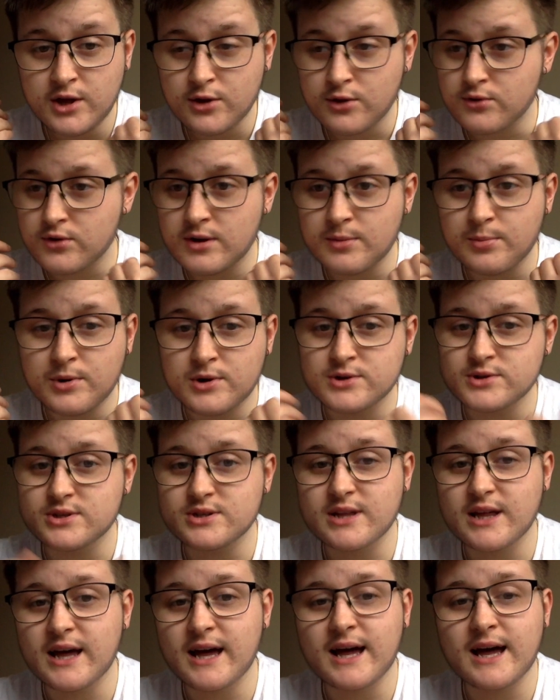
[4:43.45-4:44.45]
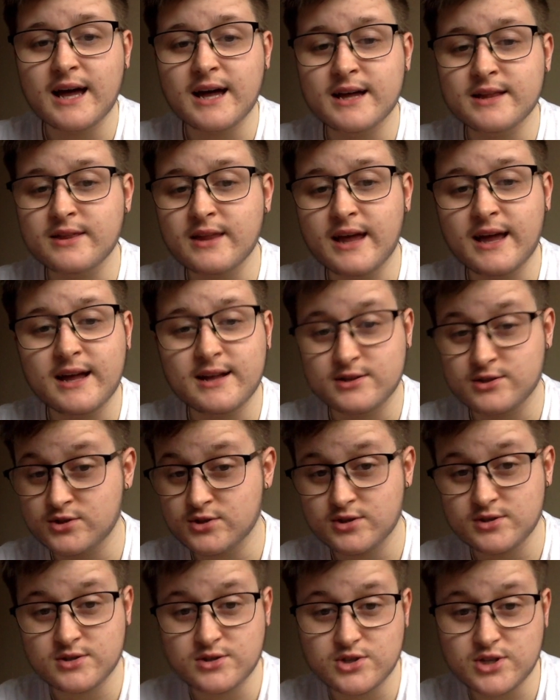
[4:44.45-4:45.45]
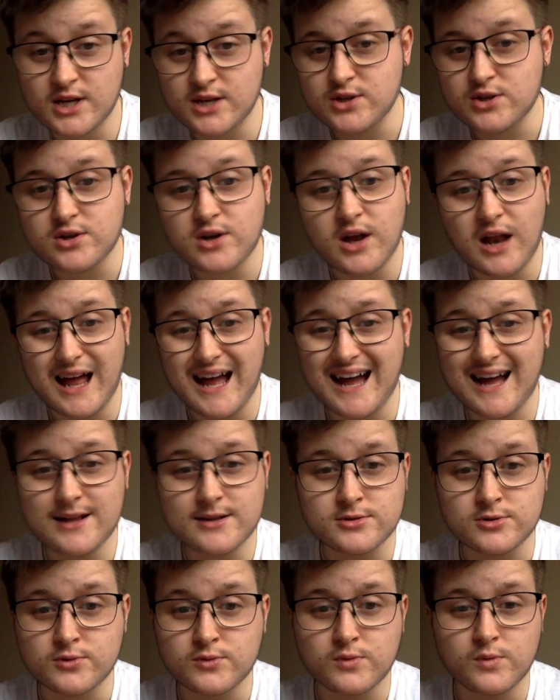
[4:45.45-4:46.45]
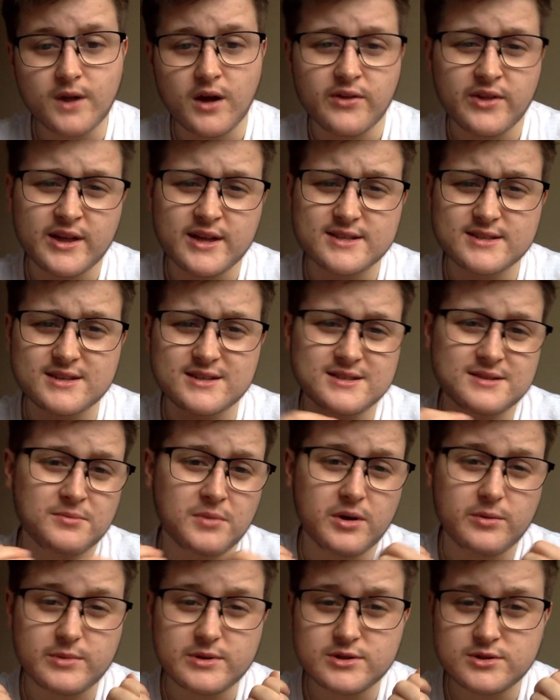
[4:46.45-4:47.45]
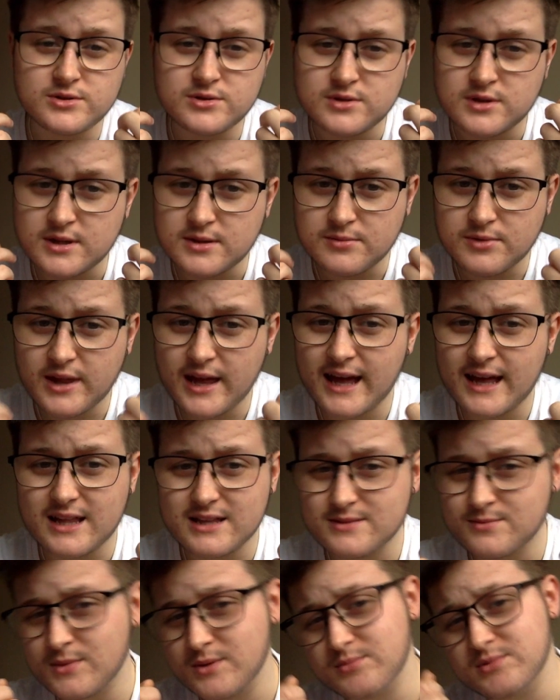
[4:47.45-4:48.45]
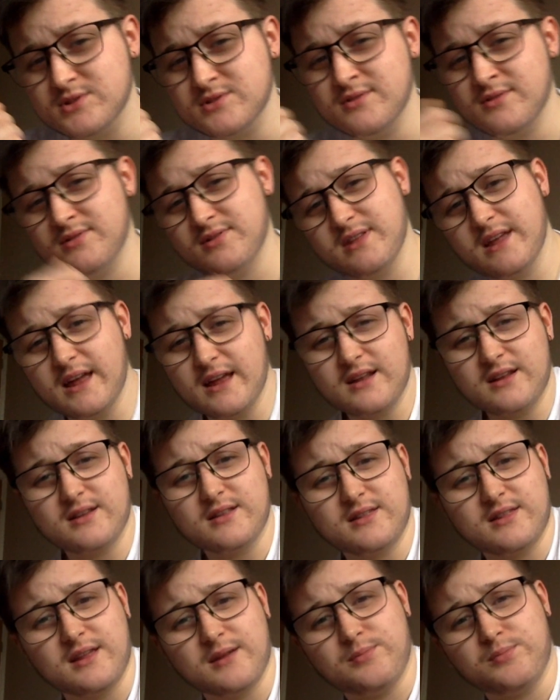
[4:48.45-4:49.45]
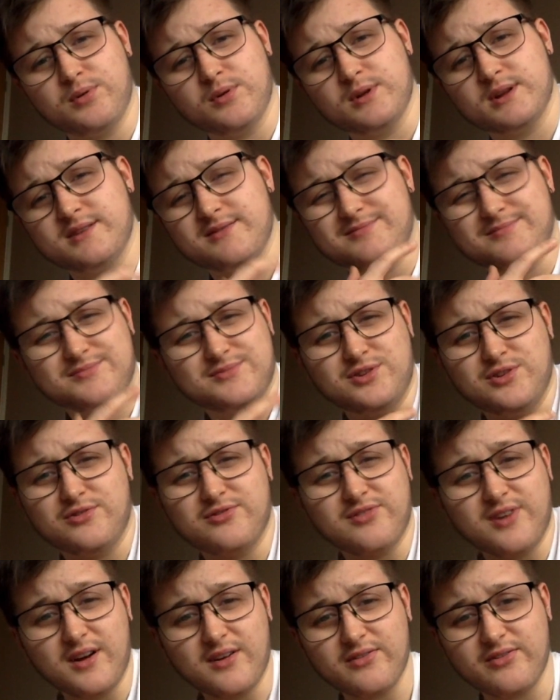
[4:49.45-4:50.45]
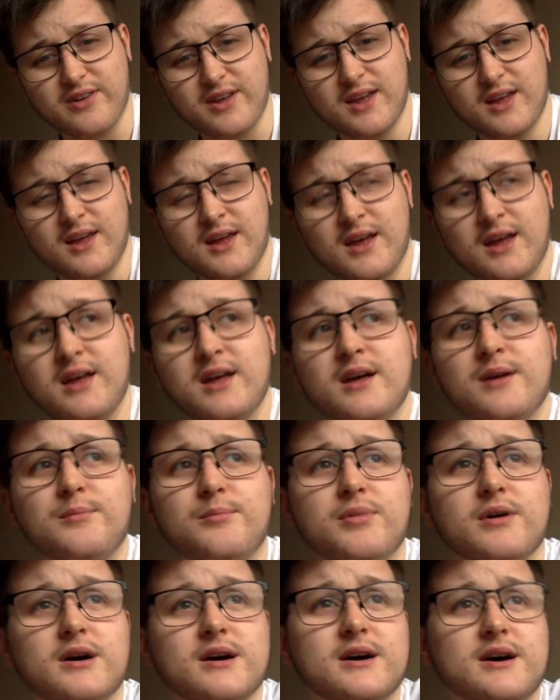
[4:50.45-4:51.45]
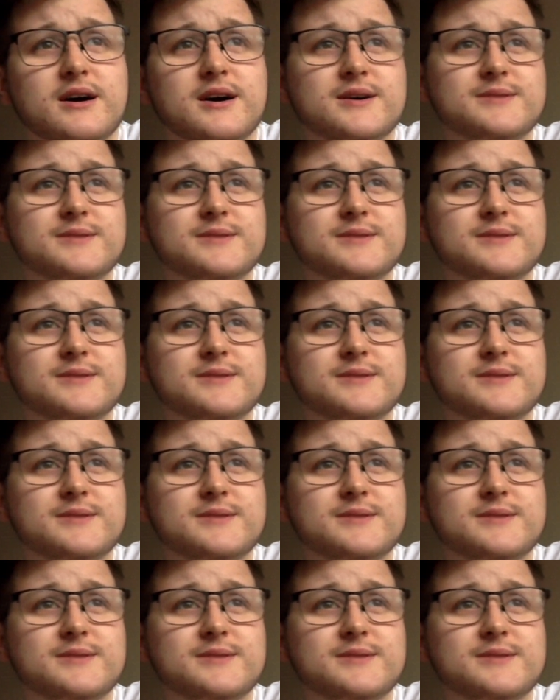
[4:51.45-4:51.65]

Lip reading: grip onto the hair. The hair just doesn't change colour at all. I think it's because the hairs might be too thin, they're probably too fluffy, but